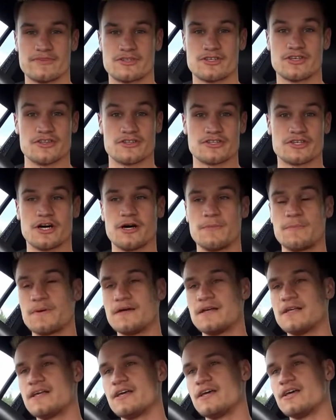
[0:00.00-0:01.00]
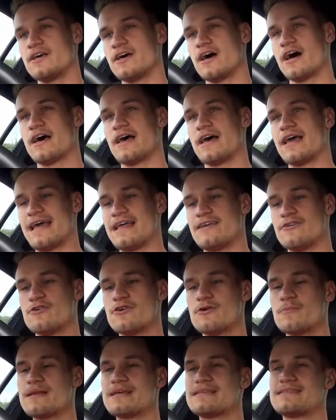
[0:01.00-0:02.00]
to the top, it
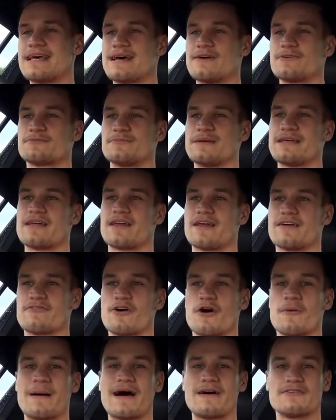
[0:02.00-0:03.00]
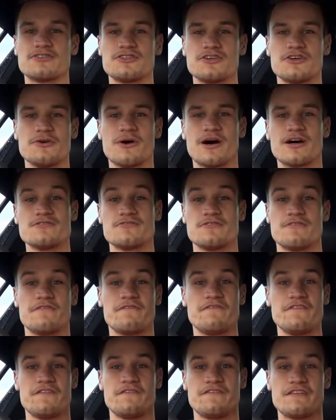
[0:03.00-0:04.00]
normally tells me that I've got about
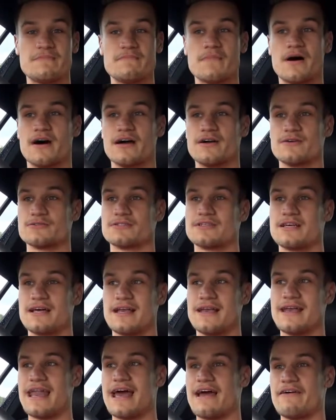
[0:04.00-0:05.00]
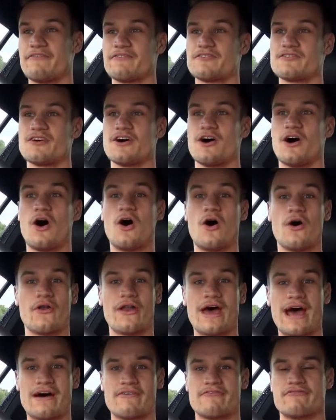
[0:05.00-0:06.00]
250 miles left
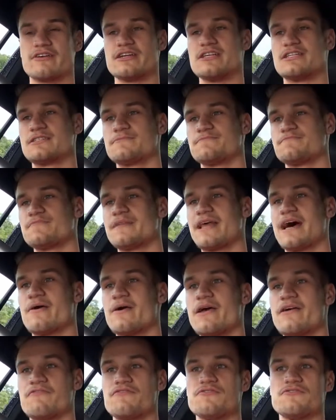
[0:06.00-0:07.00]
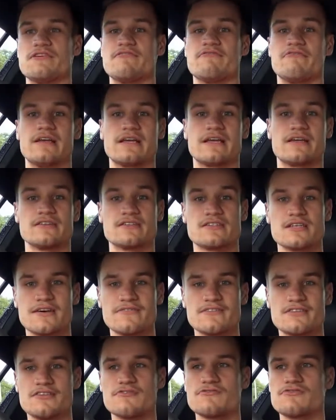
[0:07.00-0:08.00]
on average. Now, if you did really
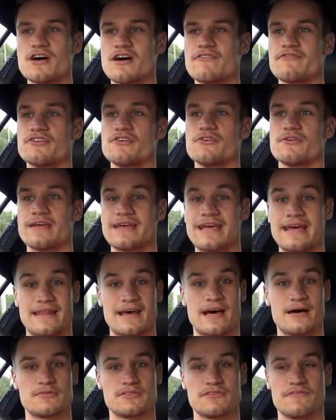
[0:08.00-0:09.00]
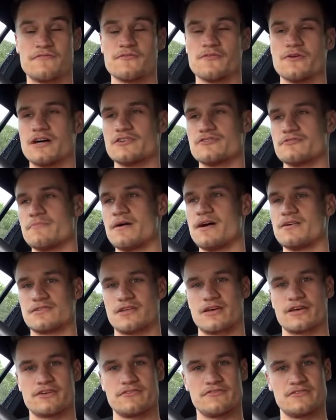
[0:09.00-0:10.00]
conservative driving, you can get that up to 400 miles
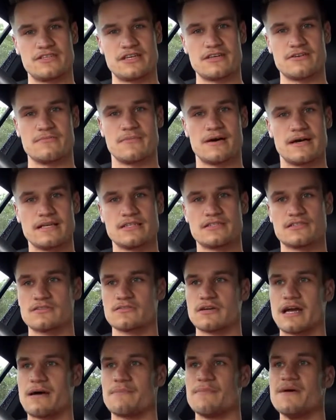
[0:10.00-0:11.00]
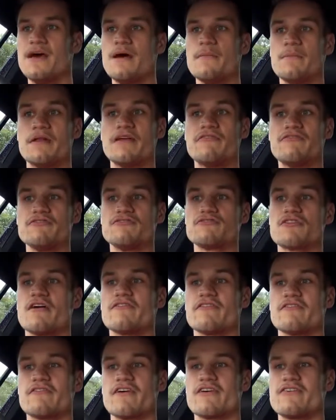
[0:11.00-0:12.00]
like you've seen on my Instagram. But if you
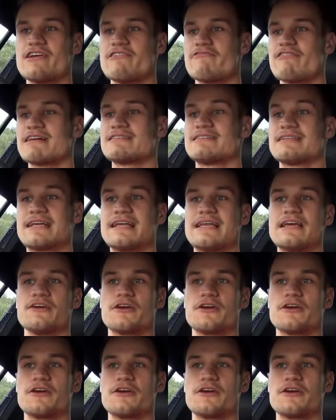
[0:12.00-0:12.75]
drive it very erratically,